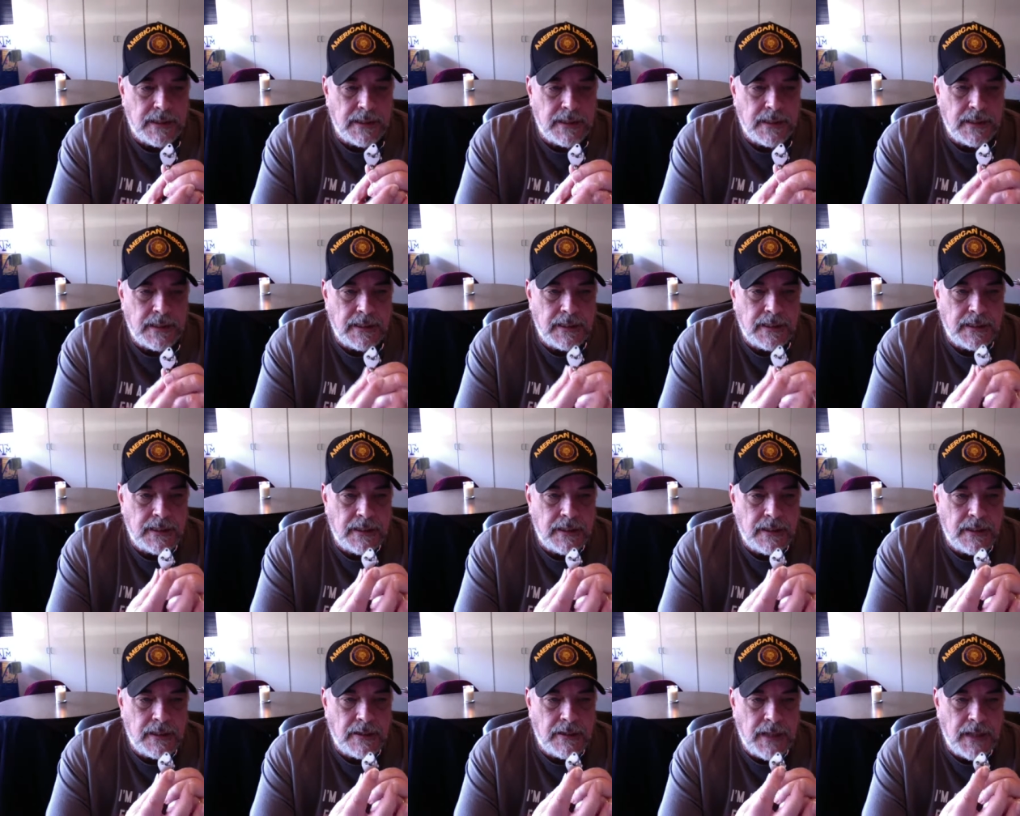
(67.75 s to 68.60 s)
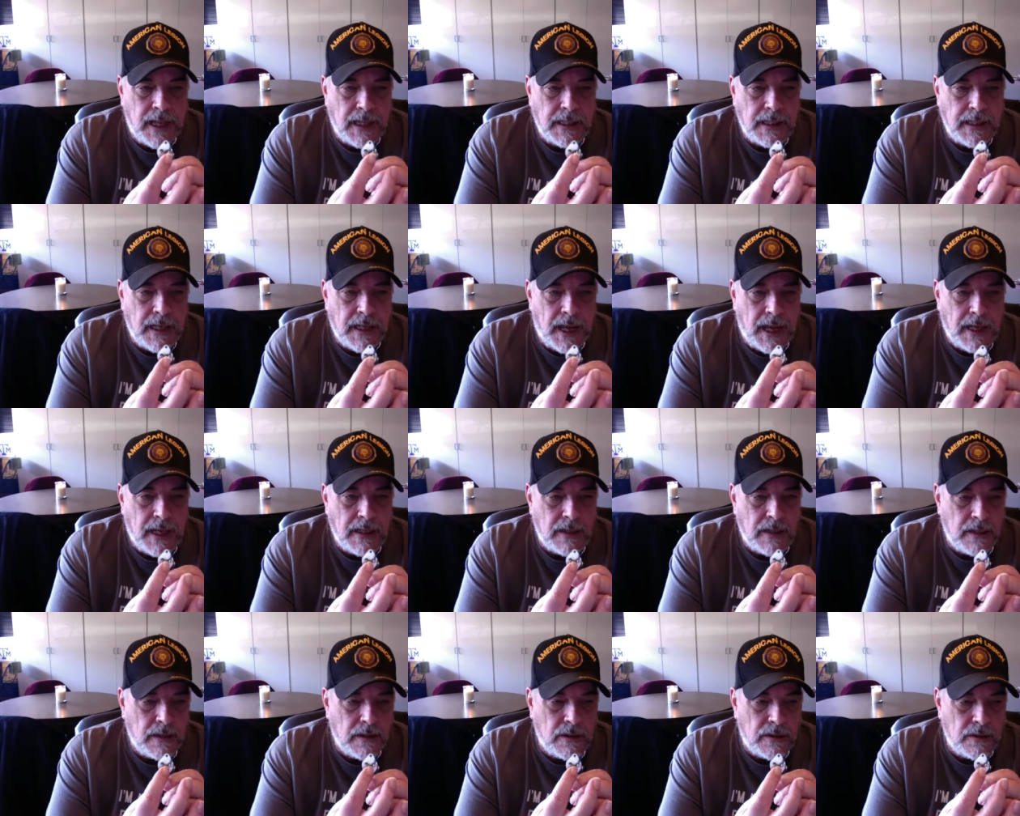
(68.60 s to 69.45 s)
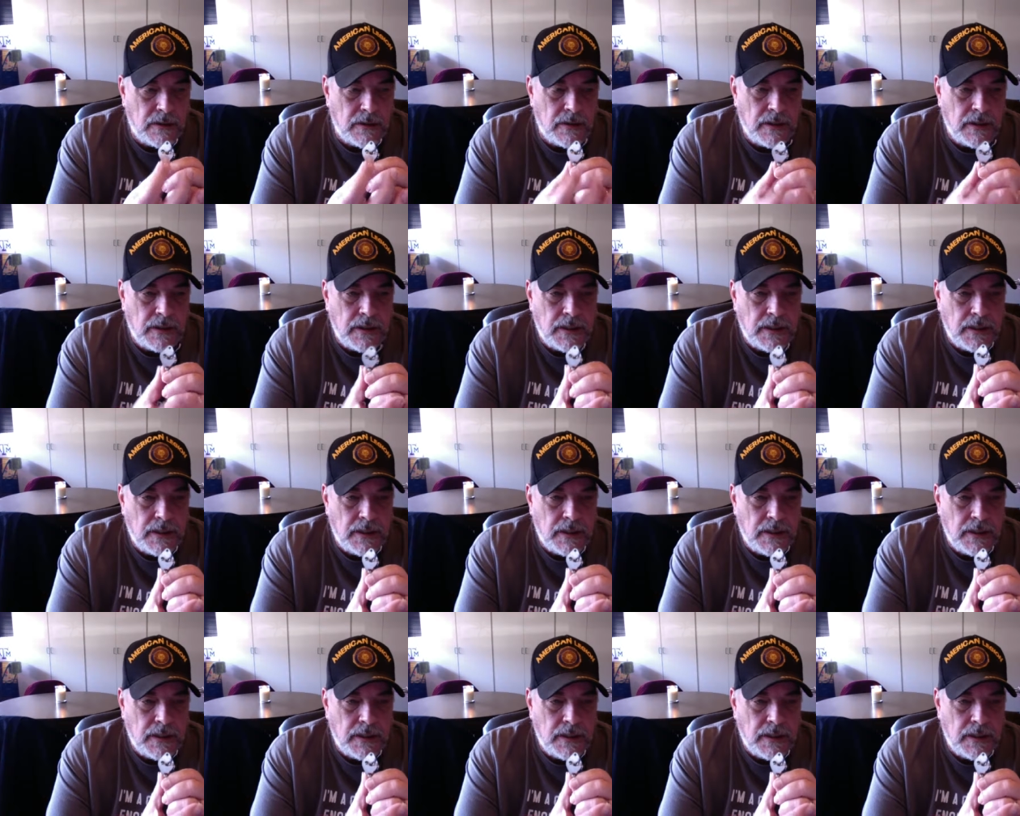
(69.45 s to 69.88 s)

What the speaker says: And that diode